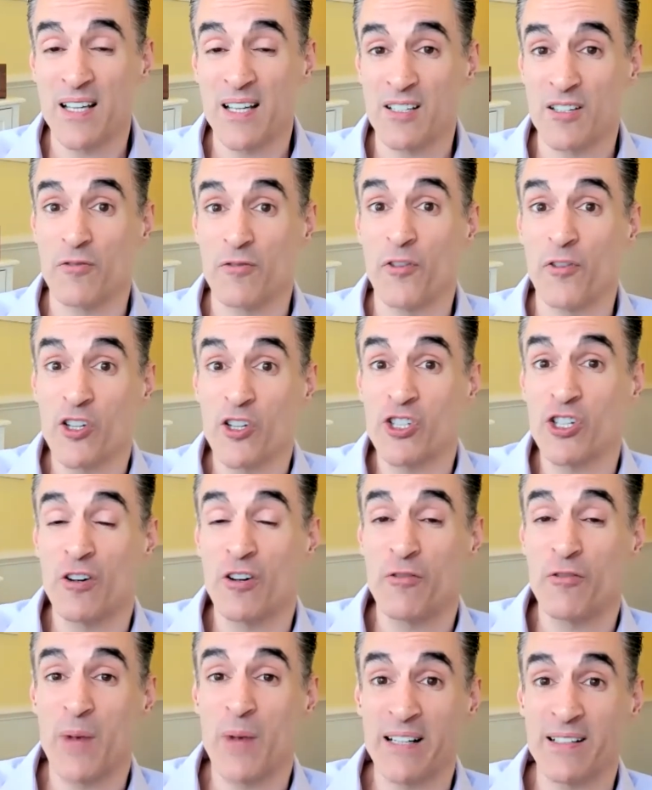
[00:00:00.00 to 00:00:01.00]
as a function
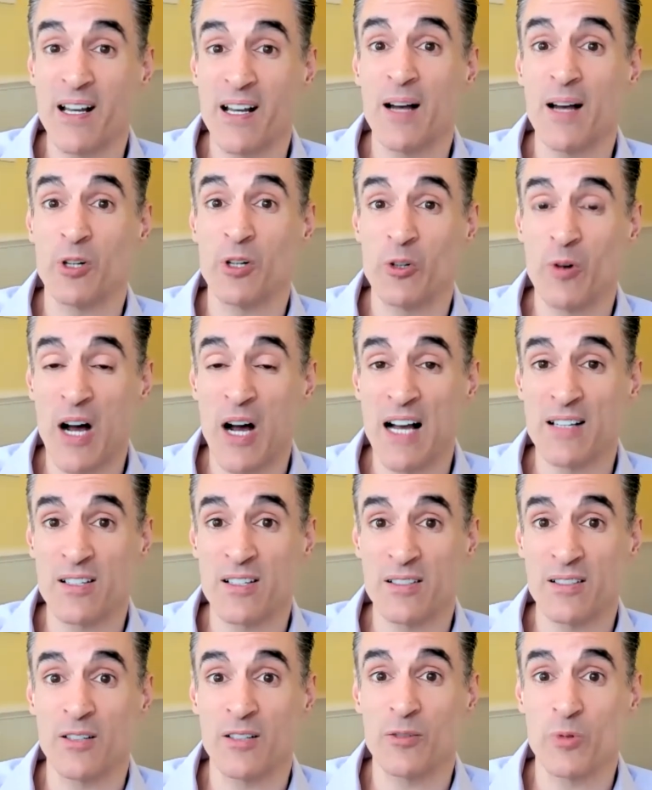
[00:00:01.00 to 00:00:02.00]
of my time
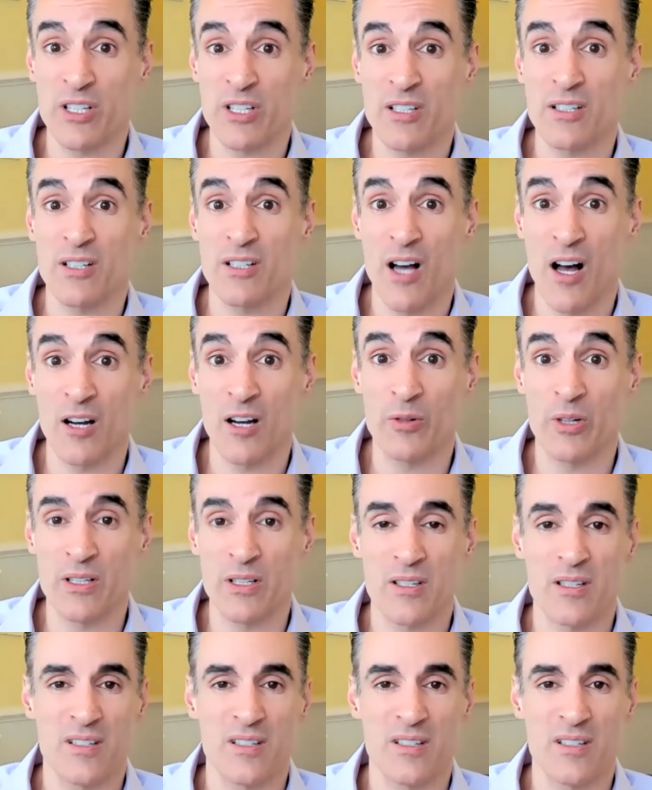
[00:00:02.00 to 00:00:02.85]
horizon and risk tolerance?